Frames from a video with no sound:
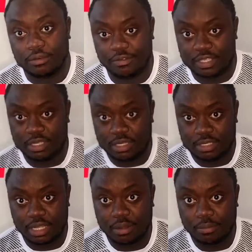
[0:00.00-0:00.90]
Invest in
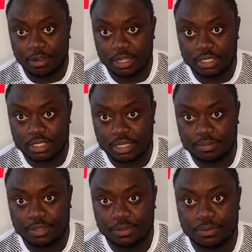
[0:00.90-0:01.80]
the stock market,
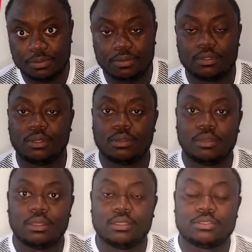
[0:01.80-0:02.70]
step 2.
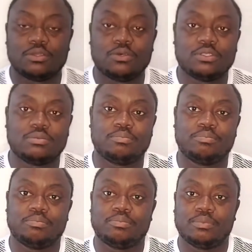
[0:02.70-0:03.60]
So
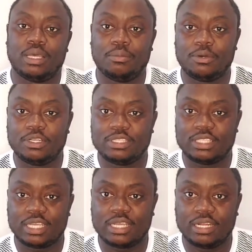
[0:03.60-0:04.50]
I'm going to
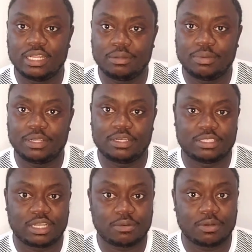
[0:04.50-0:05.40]
stick a little bit on
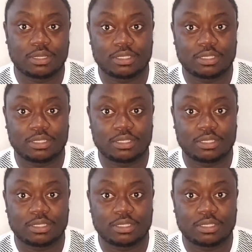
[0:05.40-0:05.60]
the stock